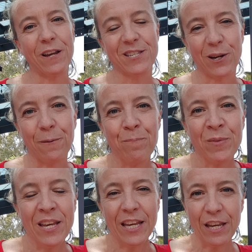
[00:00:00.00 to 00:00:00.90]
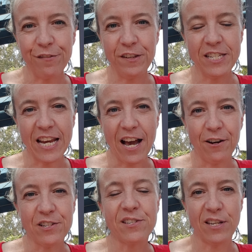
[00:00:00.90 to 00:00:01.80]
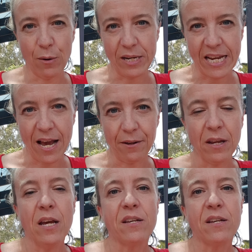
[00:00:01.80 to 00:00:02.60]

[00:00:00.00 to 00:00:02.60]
So if in doubt, slow it down.